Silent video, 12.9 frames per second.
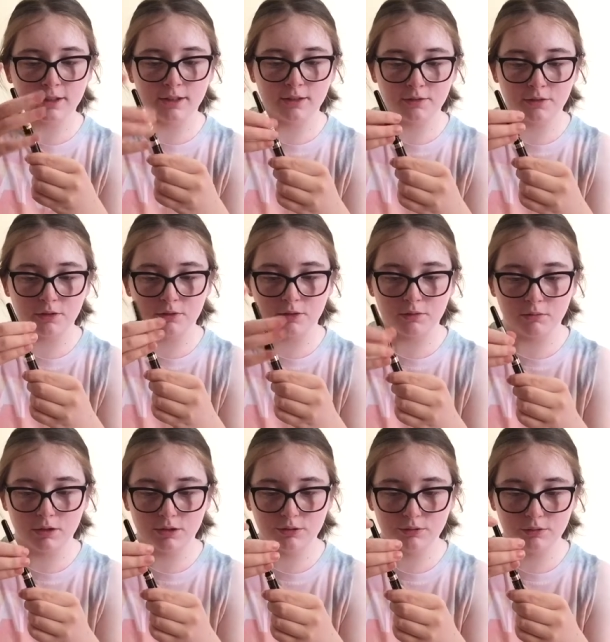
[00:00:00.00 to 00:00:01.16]
any of you are
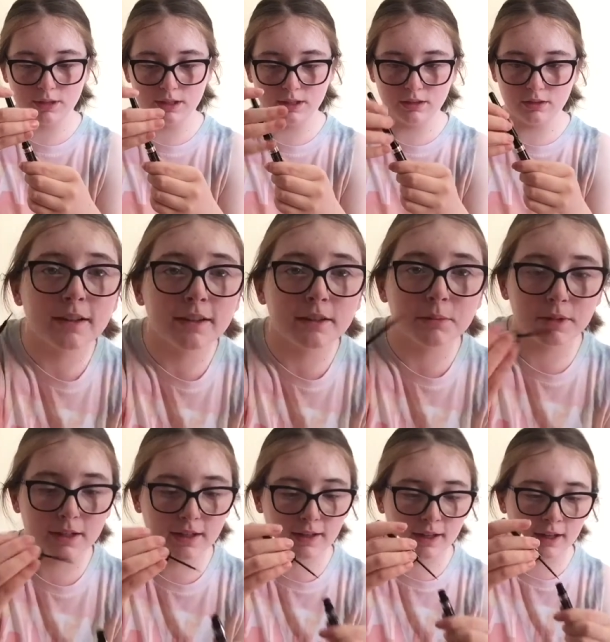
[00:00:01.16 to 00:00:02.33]
wondering. It's a
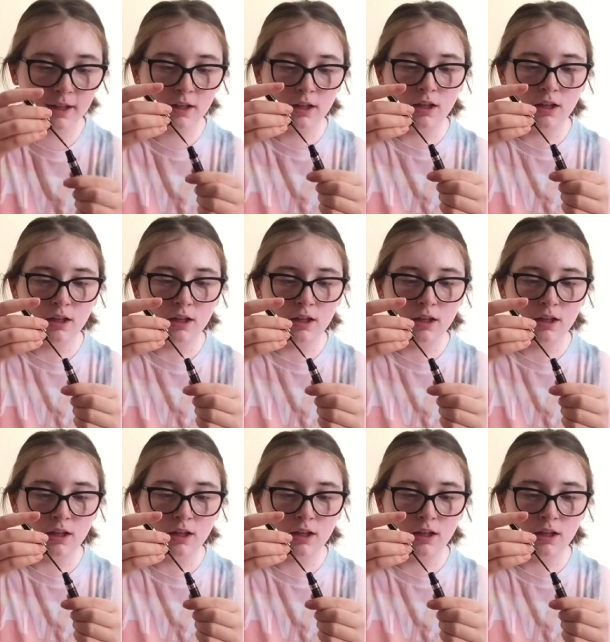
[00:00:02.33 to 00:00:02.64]
bit like that.